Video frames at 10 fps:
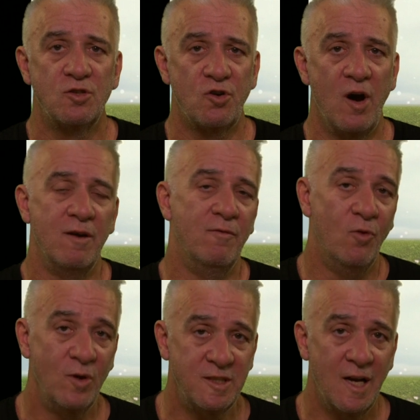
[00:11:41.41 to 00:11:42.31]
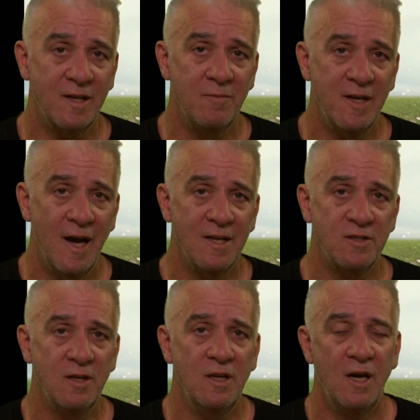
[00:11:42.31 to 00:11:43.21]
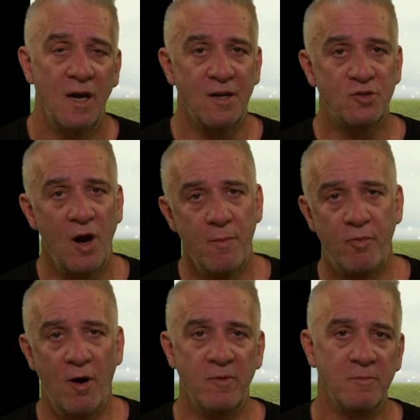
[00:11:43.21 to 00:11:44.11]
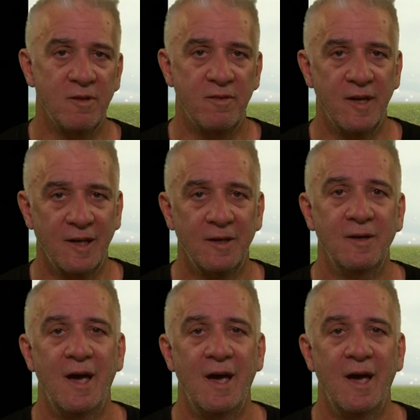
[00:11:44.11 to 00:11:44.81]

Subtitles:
try and avoid telling them the answer and try and prompt them to think.